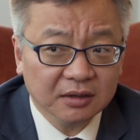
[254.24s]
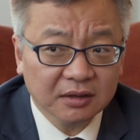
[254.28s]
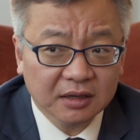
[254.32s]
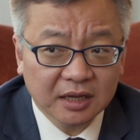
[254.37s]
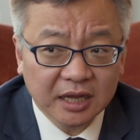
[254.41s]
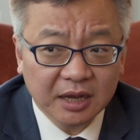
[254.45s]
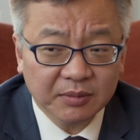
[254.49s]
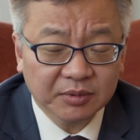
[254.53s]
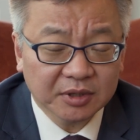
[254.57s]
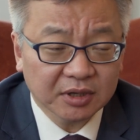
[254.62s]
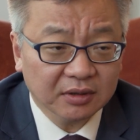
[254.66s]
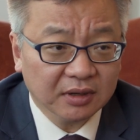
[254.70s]

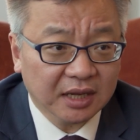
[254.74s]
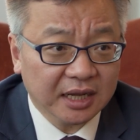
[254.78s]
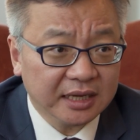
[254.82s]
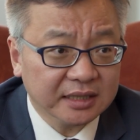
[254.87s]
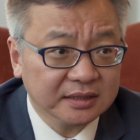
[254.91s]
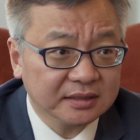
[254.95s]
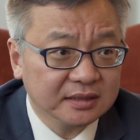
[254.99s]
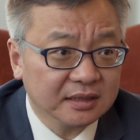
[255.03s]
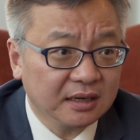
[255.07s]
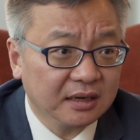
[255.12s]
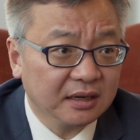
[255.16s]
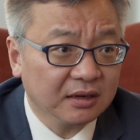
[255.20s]

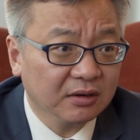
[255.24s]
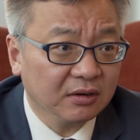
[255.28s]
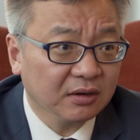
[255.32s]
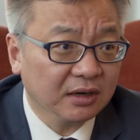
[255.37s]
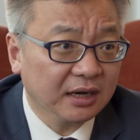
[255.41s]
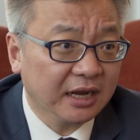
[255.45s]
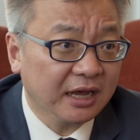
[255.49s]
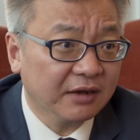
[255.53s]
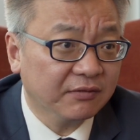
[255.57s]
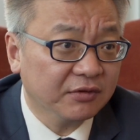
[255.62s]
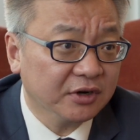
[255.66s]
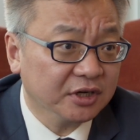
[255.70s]
capitalize on or
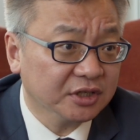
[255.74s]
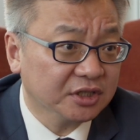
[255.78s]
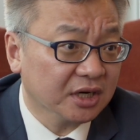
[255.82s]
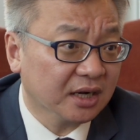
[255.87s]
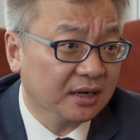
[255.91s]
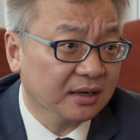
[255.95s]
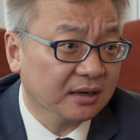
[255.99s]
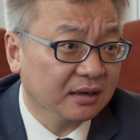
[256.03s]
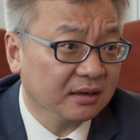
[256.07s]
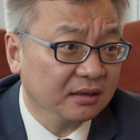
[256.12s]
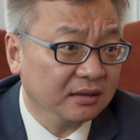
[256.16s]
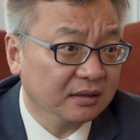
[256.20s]
leverage
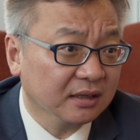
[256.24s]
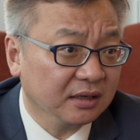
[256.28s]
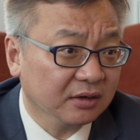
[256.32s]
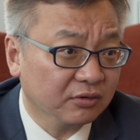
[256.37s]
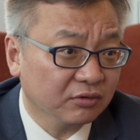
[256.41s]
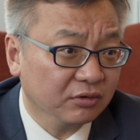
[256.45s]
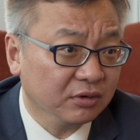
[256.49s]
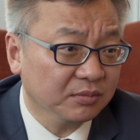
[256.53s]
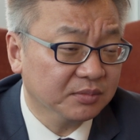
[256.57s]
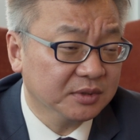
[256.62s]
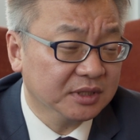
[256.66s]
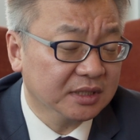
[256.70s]
on the
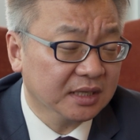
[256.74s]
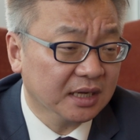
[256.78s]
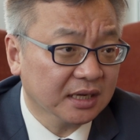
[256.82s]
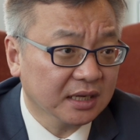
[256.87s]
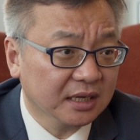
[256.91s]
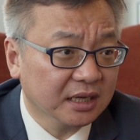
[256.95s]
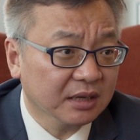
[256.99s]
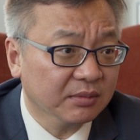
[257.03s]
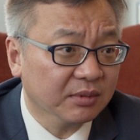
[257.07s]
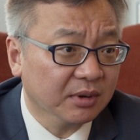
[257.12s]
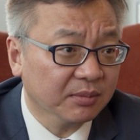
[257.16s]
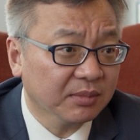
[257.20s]
group's
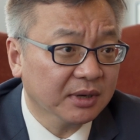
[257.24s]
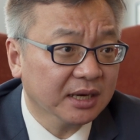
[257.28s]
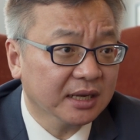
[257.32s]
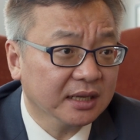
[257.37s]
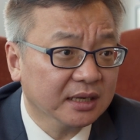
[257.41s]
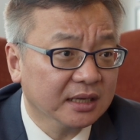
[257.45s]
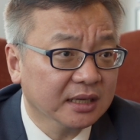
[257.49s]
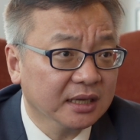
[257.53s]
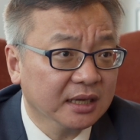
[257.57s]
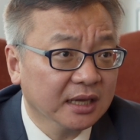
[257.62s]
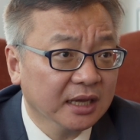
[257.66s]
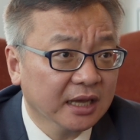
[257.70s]

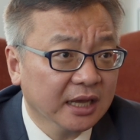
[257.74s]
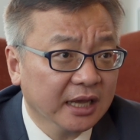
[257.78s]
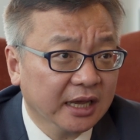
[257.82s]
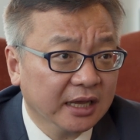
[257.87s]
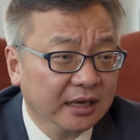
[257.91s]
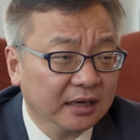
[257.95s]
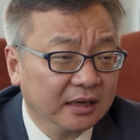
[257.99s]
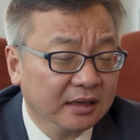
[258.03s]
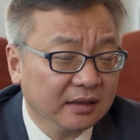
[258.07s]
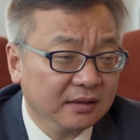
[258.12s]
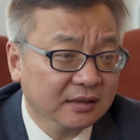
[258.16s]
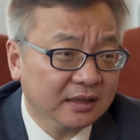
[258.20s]
capability.
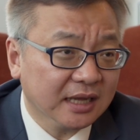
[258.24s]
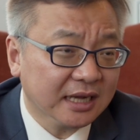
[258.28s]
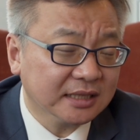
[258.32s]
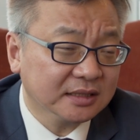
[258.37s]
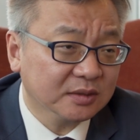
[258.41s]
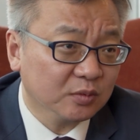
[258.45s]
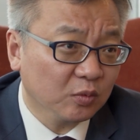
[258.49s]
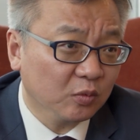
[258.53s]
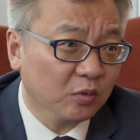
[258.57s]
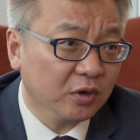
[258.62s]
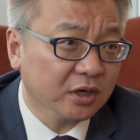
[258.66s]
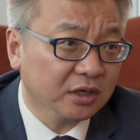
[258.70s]
And
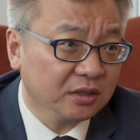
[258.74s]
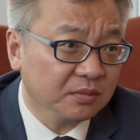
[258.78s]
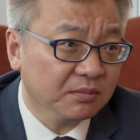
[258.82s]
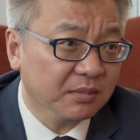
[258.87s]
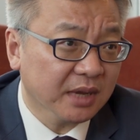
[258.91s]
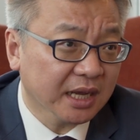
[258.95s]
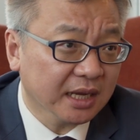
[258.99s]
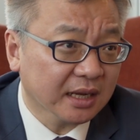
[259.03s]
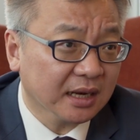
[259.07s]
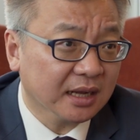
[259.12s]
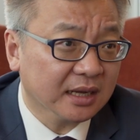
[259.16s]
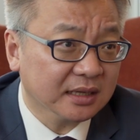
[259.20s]
that's what
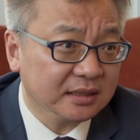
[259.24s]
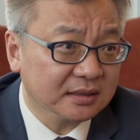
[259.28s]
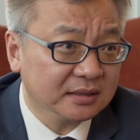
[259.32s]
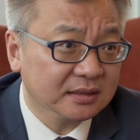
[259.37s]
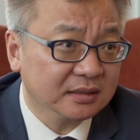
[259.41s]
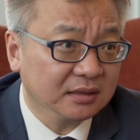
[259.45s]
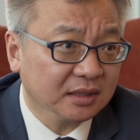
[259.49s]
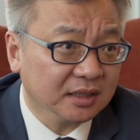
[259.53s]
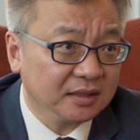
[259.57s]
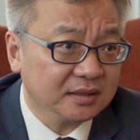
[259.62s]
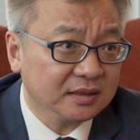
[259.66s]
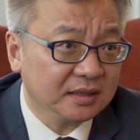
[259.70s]
makes
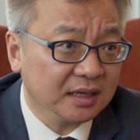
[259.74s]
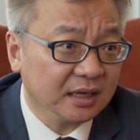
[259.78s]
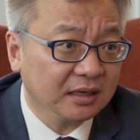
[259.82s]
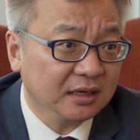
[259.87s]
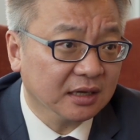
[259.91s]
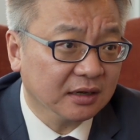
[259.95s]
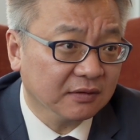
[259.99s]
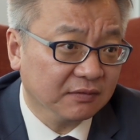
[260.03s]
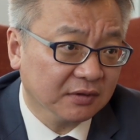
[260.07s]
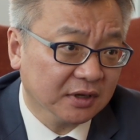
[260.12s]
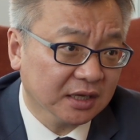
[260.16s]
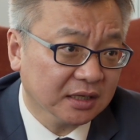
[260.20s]
us
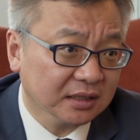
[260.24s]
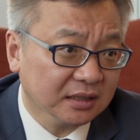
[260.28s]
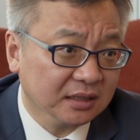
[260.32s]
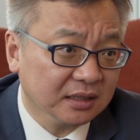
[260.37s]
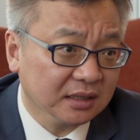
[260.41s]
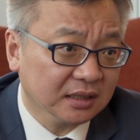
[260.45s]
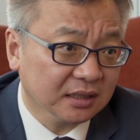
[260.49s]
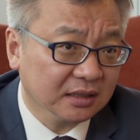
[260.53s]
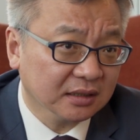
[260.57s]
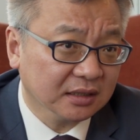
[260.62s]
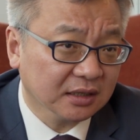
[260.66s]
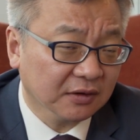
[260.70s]
distinctive and
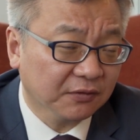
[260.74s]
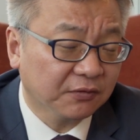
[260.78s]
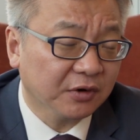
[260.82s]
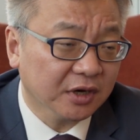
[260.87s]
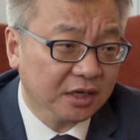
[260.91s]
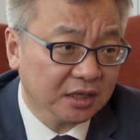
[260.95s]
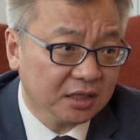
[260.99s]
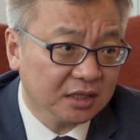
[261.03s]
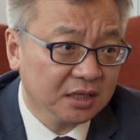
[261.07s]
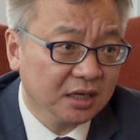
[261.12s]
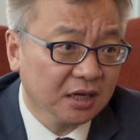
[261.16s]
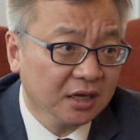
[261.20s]

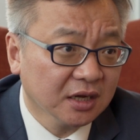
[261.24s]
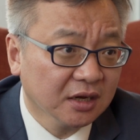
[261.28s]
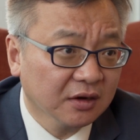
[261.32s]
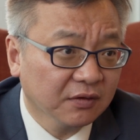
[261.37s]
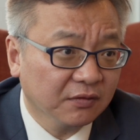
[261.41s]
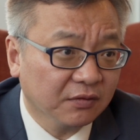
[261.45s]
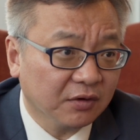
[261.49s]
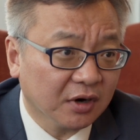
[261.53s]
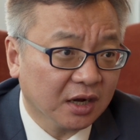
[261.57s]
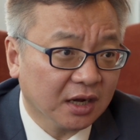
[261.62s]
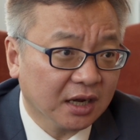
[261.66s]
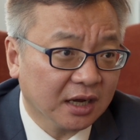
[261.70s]
different
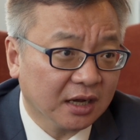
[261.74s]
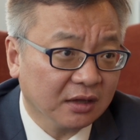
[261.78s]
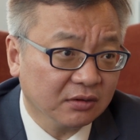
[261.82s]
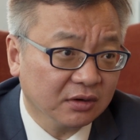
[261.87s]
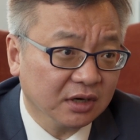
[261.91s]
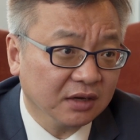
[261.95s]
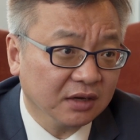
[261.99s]
from other